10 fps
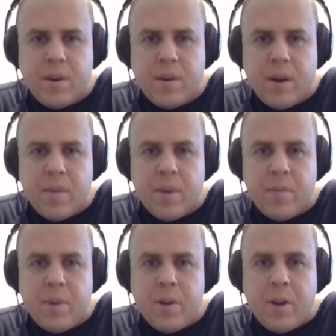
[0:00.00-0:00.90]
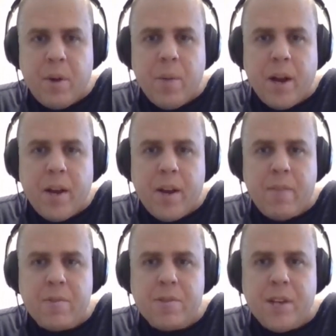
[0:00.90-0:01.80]
I mean, but nobody had
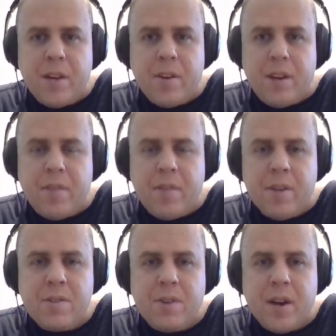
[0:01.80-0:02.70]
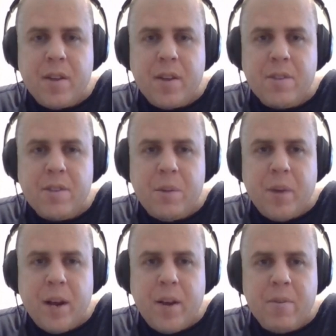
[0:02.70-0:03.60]
ever seen a defense like this.
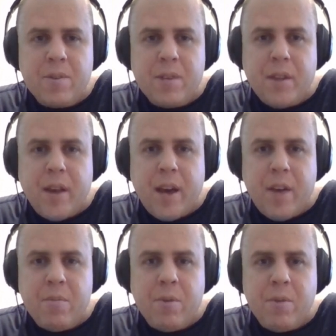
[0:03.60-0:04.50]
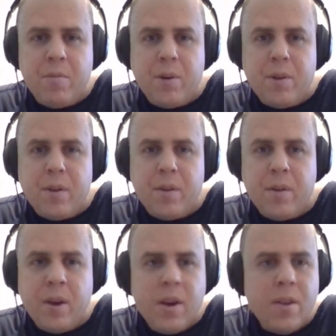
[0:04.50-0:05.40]
Nobody had ever seen the head movement, the
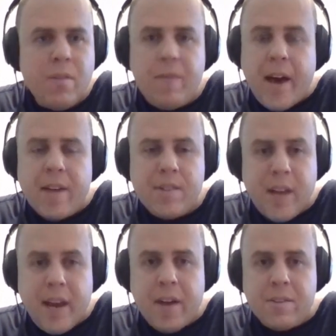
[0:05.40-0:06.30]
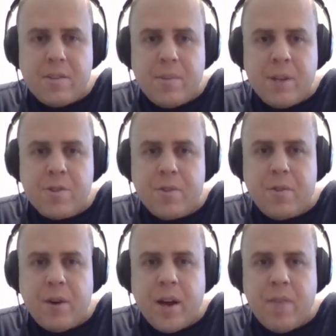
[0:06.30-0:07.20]
fast hands, especially
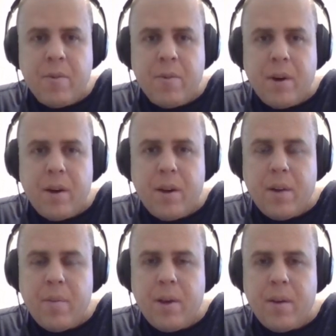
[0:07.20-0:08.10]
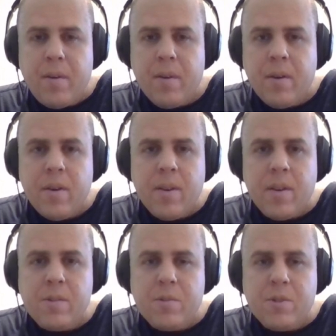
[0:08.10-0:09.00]
for a heavyweight. I mean,
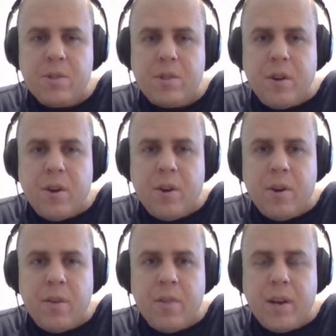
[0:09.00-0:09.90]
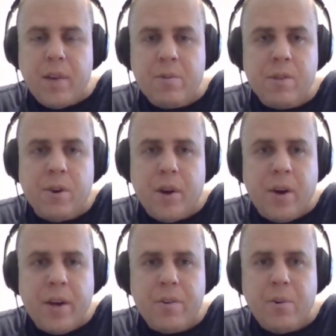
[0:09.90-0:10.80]
this was just unheard of, and he was only
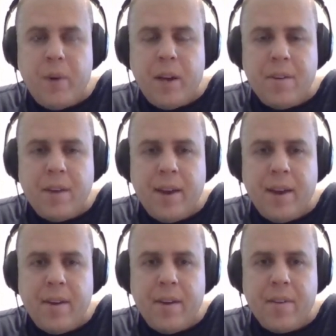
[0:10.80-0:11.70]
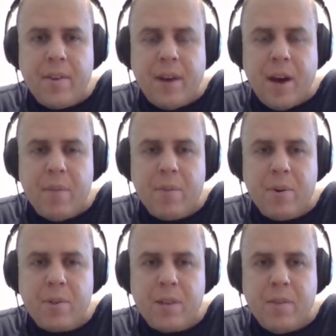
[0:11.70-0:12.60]
like 218 at the time. Of
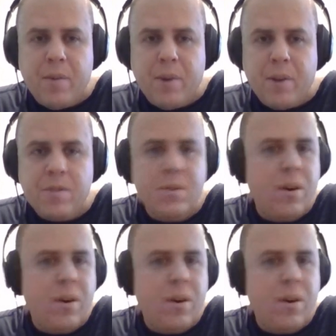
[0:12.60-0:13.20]
course, heavyweights.